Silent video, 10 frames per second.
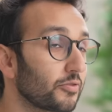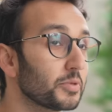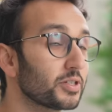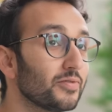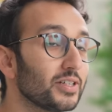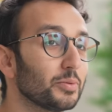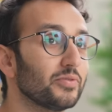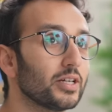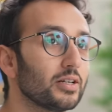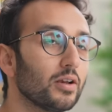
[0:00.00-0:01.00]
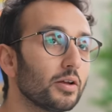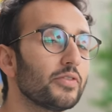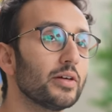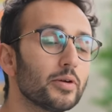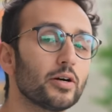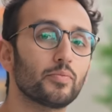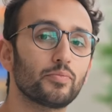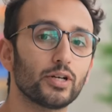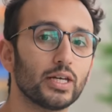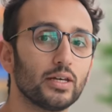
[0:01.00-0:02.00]
know, from the surveys that we've done, a lot of them are
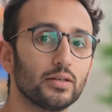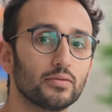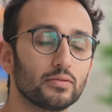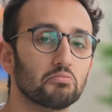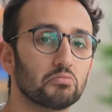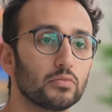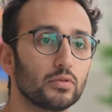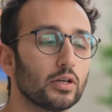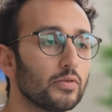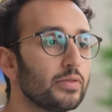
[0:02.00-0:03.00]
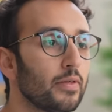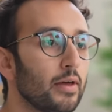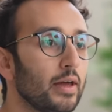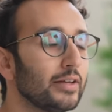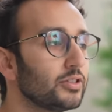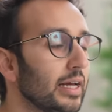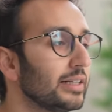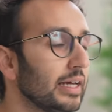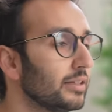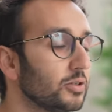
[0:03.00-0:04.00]
pretty, you know,
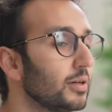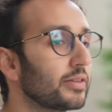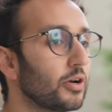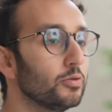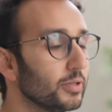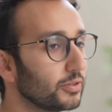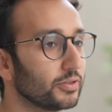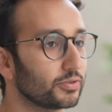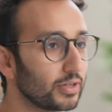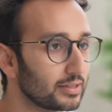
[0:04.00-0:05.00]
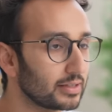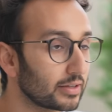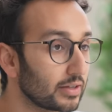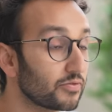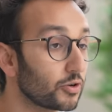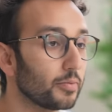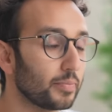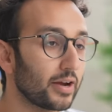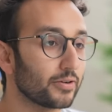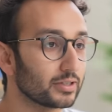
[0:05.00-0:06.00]
it's not like they're homeless on the streets. Like, they've got
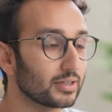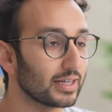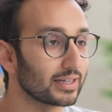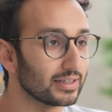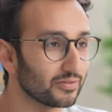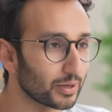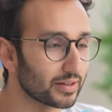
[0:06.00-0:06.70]
parents that they can live